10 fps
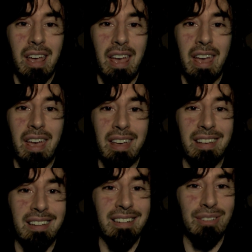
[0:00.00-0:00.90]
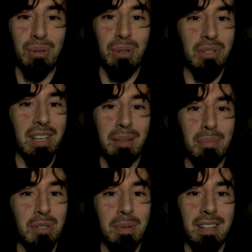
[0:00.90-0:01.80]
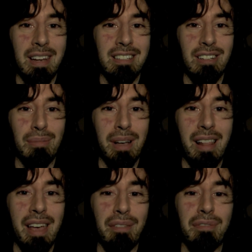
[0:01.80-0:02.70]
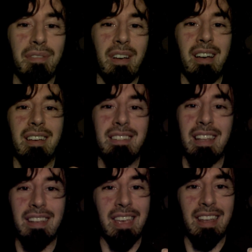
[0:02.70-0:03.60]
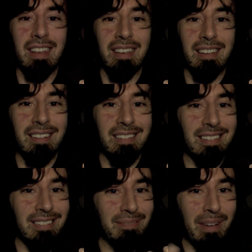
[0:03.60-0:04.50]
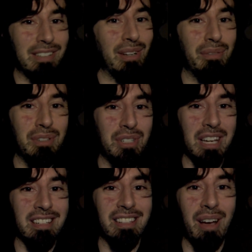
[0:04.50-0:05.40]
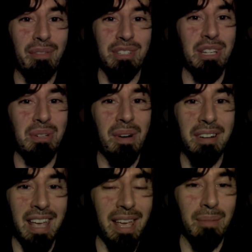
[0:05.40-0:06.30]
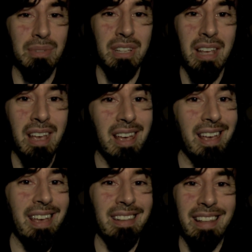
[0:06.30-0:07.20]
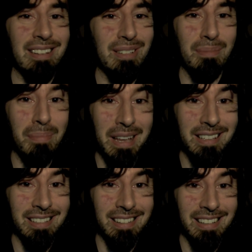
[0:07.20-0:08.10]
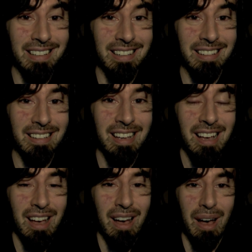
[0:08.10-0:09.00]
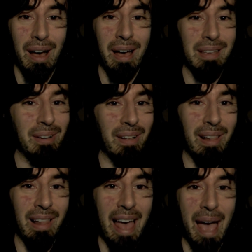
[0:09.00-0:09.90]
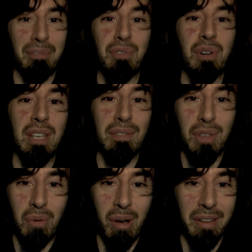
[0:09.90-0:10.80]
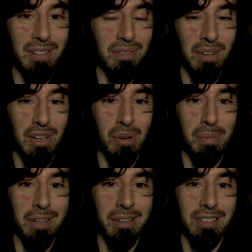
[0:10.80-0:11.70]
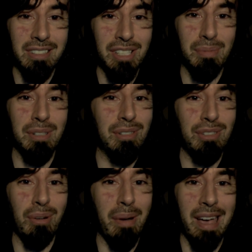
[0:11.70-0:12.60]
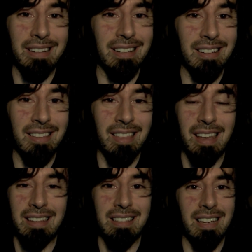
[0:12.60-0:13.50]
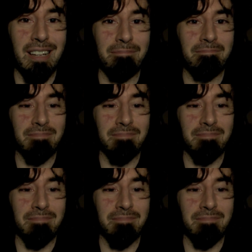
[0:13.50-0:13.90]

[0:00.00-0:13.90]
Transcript: and so it looks like I'm going to spend the next year of my life uh, dedicating myself to changing the conversation around games, and that's an amazing thing. Uh, y'all have to forgive the quality of this video because it's been so hectic that um,